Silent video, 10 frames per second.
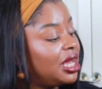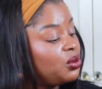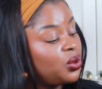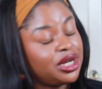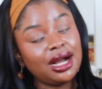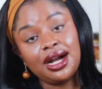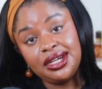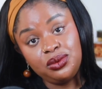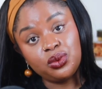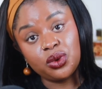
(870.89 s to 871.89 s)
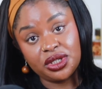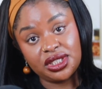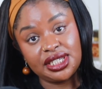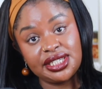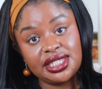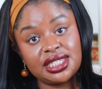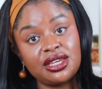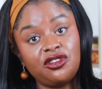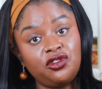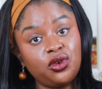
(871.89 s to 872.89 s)
And when I wore
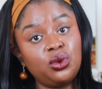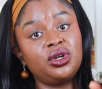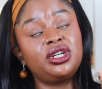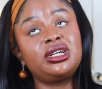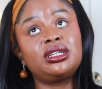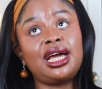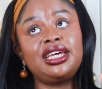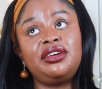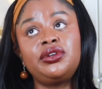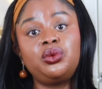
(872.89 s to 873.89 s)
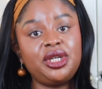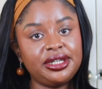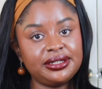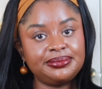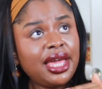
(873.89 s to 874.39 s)
this, For, I gave it a week,